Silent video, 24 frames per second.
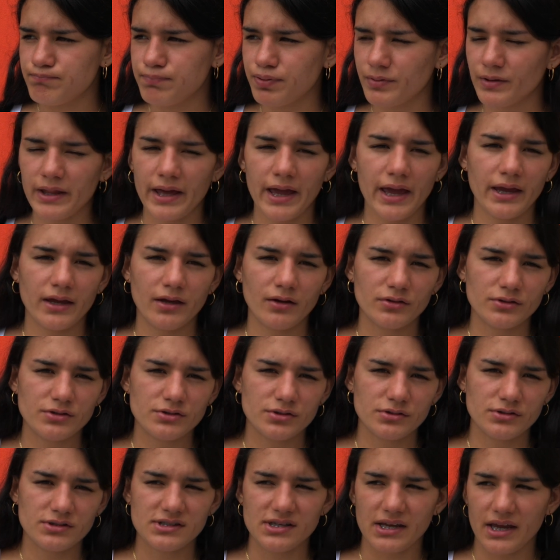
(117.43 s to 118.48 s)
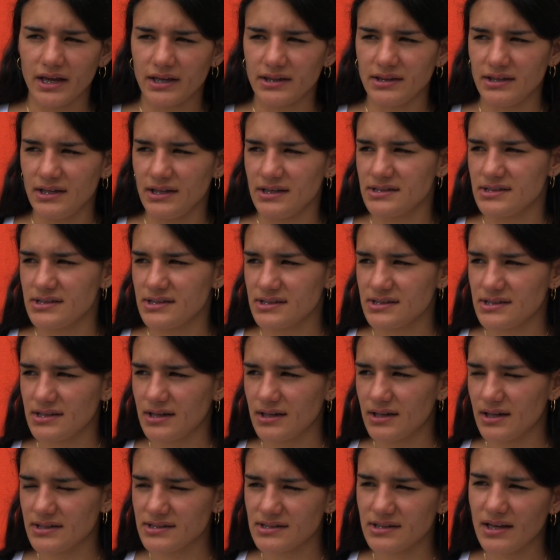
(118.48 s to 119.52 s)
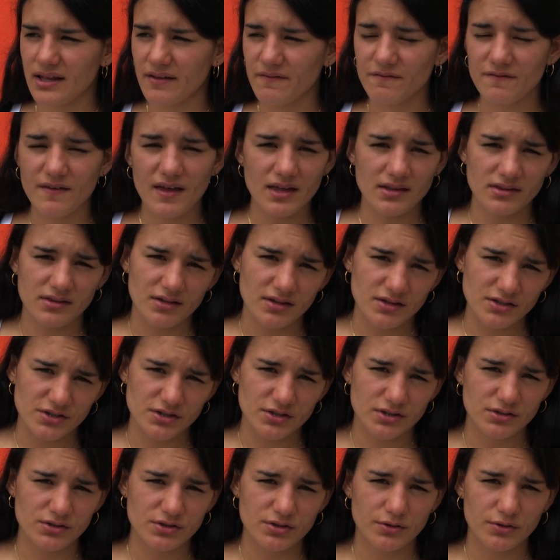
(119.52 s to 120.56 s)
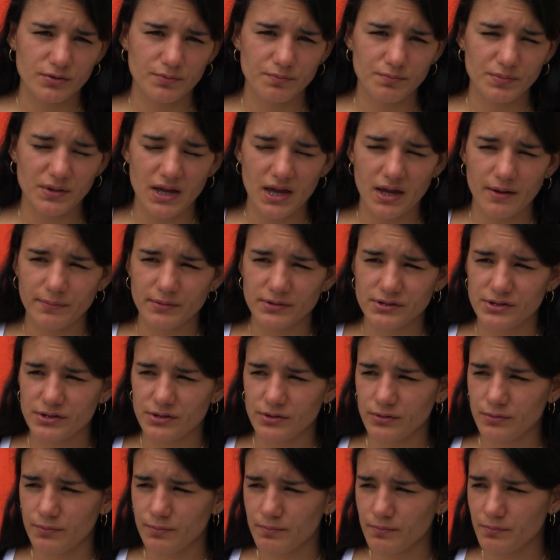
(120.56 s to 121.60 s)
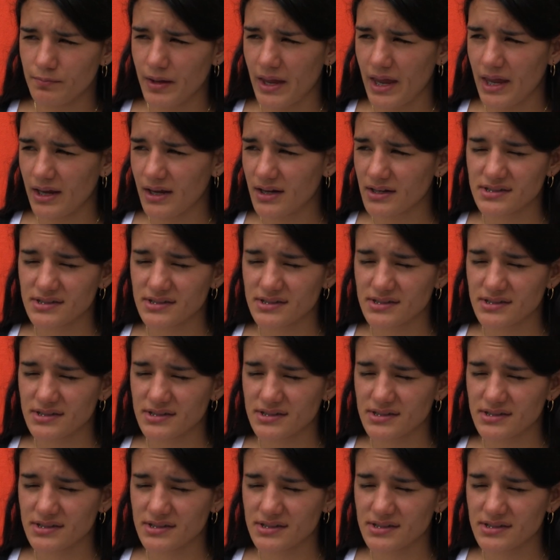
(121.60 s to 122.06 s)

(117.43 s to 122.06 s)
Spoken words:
play or to take this as an advantage to be able to make